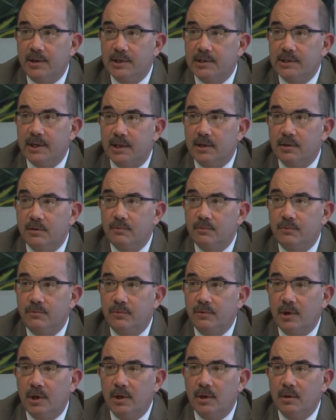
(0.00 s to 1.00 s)
executive
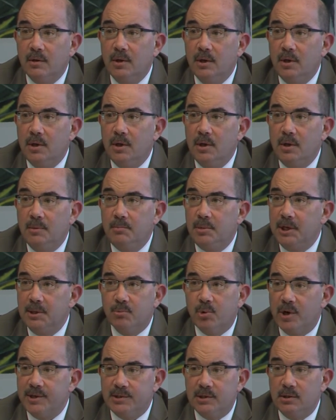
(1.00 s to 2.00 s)
uh, being
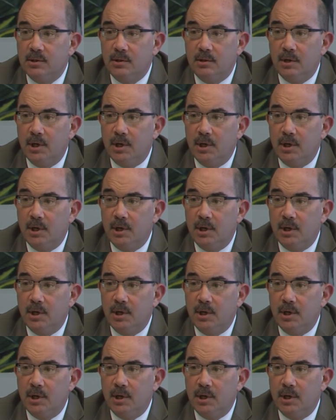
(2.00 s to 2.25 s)
present.